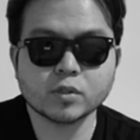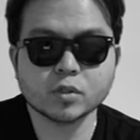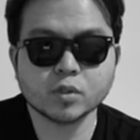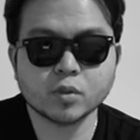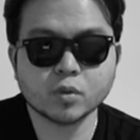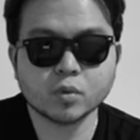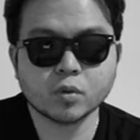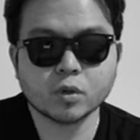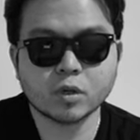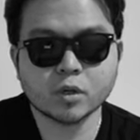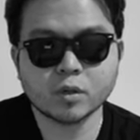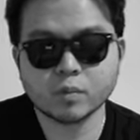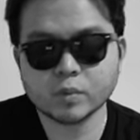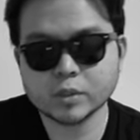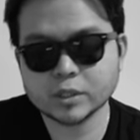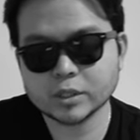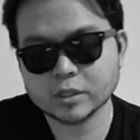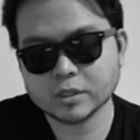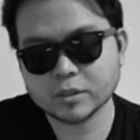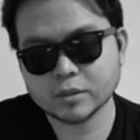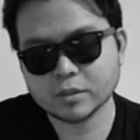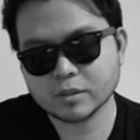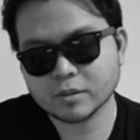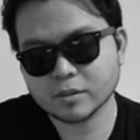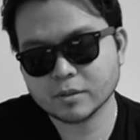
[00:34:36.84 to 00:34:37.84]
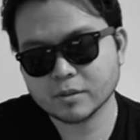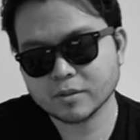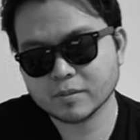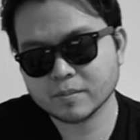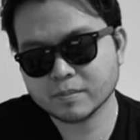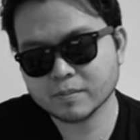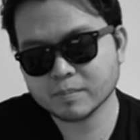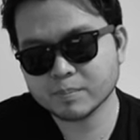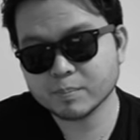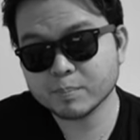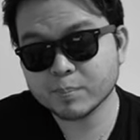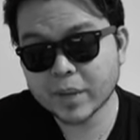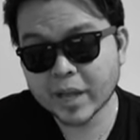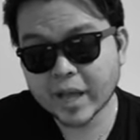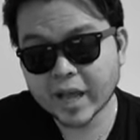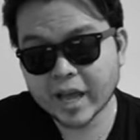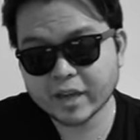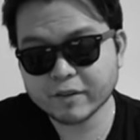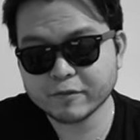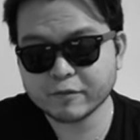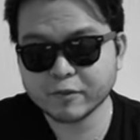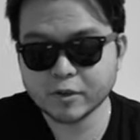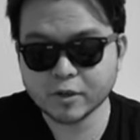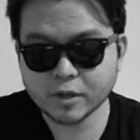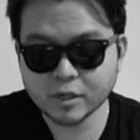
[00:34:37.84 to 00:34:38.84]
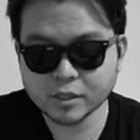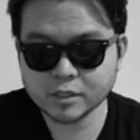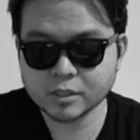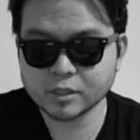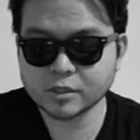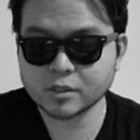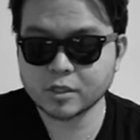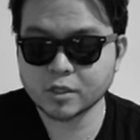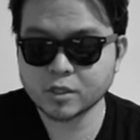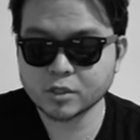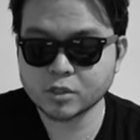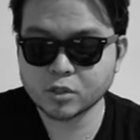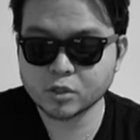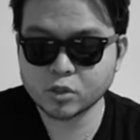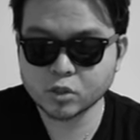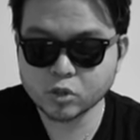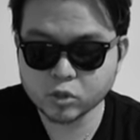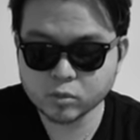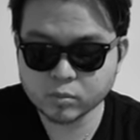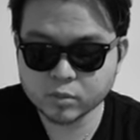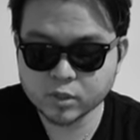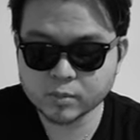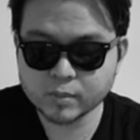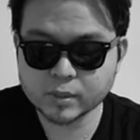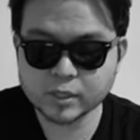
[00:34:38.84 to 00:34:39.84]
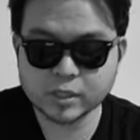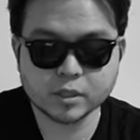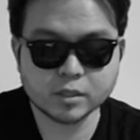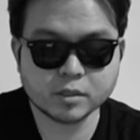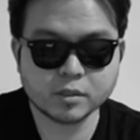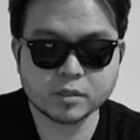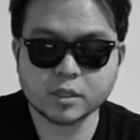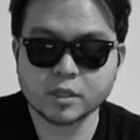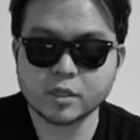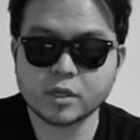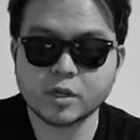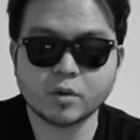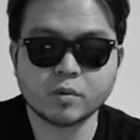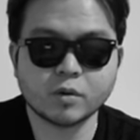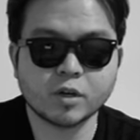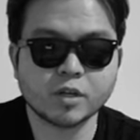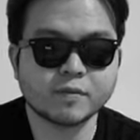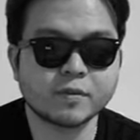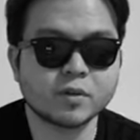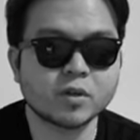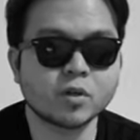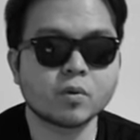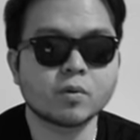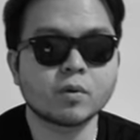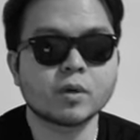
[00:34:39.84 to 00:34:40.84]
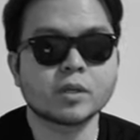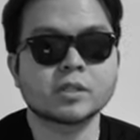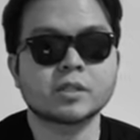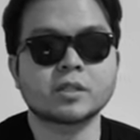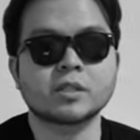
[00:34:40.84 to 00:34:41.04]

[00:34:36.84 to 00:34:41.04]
store, which is bad for us as a consumer because they don't ever go on